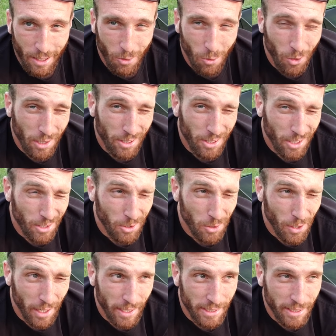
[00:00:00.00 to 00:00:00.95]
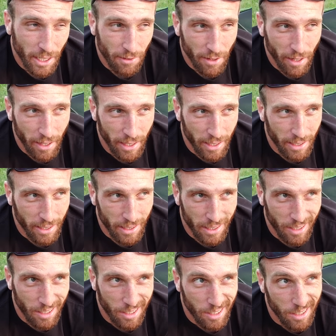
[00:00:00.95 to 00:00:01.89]
once or twice
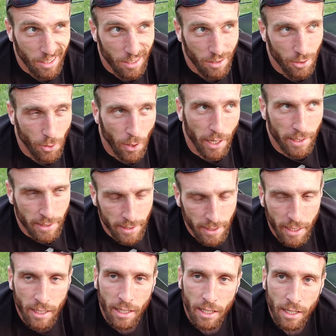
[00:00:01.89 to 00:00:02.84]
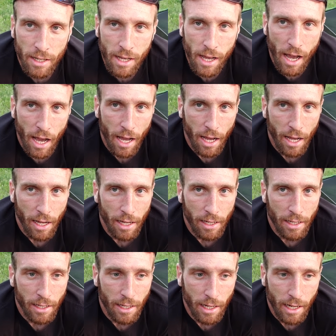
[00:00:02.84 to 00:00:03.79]
already, twice, uh,
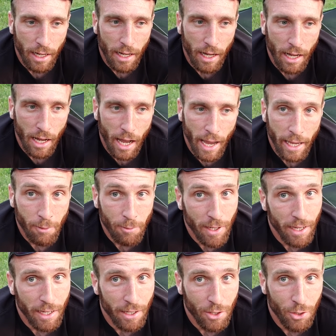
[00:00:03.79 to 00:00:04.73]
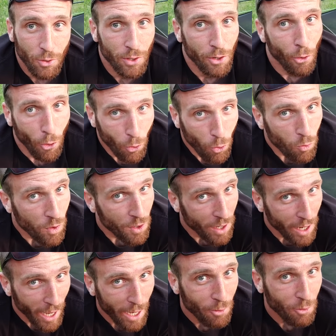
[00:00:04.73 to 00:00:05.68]
I am gonna do an
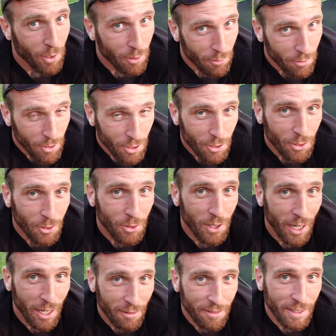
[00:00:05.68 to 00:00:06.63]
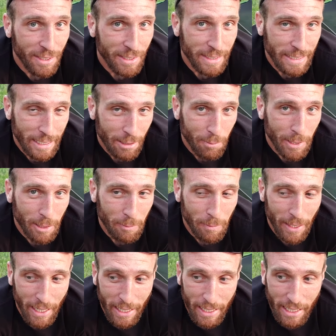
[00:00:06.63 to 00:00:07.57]
overnight review of this sleeping
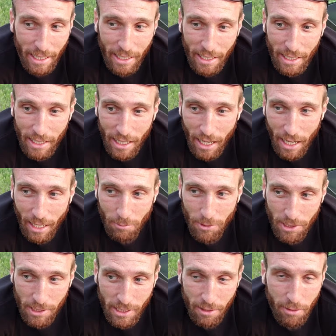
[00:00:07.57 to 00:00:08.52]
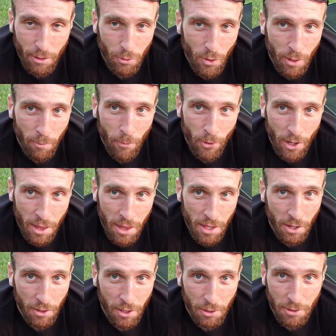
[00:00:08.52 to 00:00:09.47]
bag. Um, just give it one more
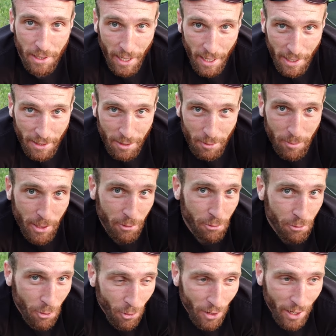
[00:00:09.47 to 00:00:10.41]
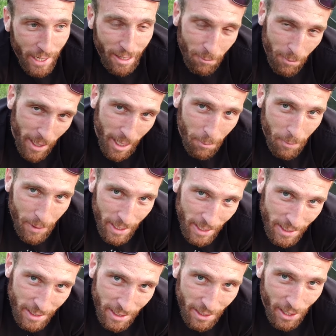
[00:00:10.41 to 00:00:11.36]
thorough test before I give my
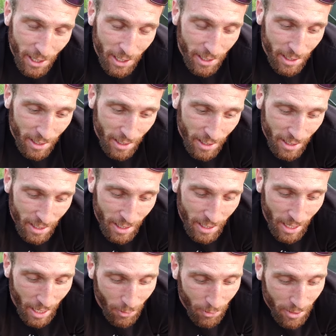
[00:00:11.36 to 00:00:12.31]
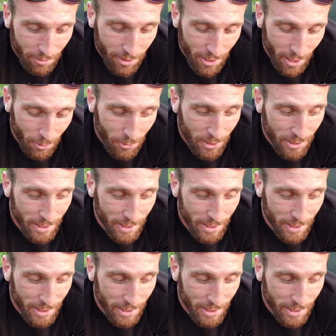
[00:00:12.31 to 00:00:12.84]
opinion on it. However, I will